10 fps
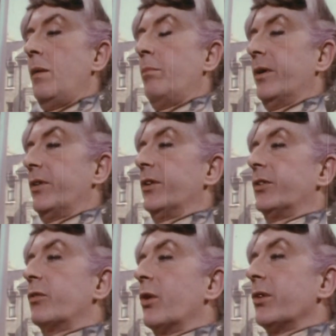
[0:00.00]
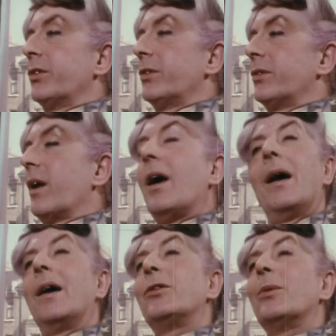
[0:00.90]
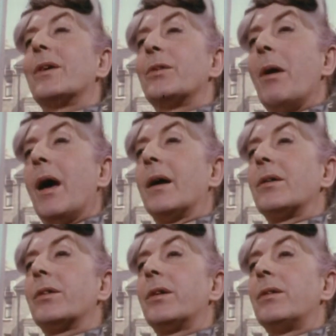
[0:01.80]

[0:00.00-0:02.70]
But this, of course, I had to expect.